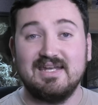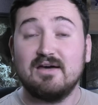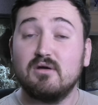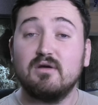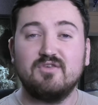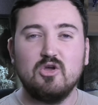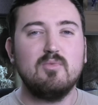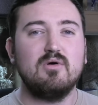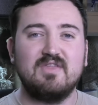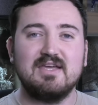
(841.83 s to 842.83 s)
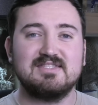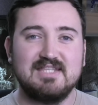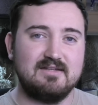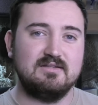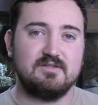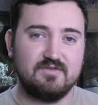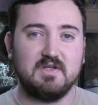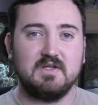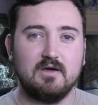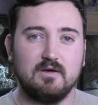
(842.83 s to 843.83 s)
Now, there are a few more things said in this
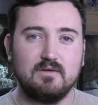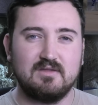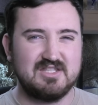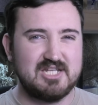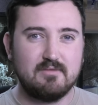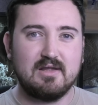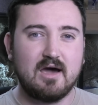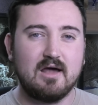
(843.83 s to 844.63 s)
video that generally